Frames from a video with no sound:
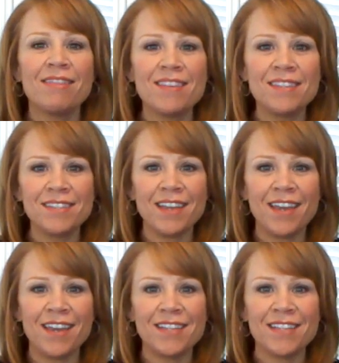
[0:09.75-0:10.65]
this
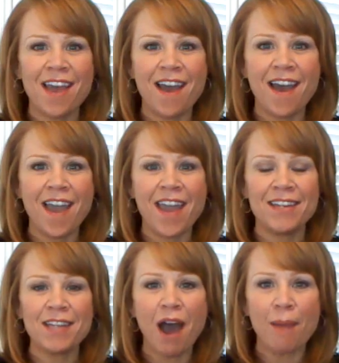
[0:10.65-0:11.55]
is
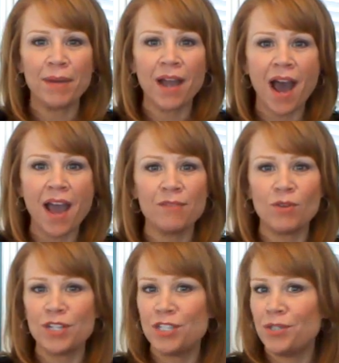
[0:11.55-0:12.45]
a topic I have
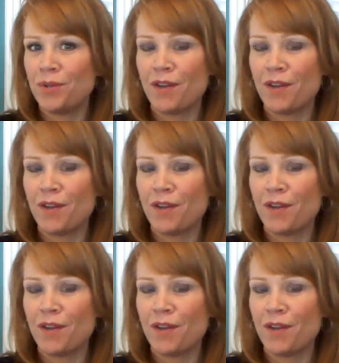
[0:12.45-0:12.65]
wanted to do